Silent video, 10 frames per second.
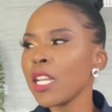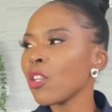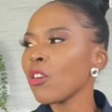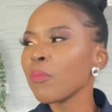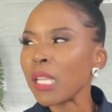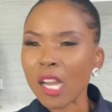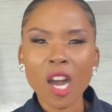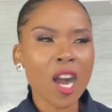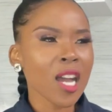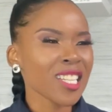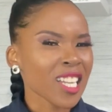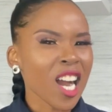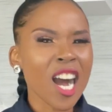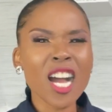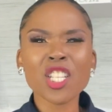not being hard and
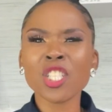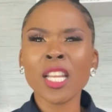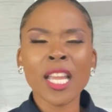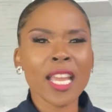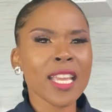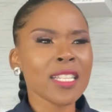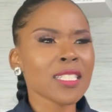harsh and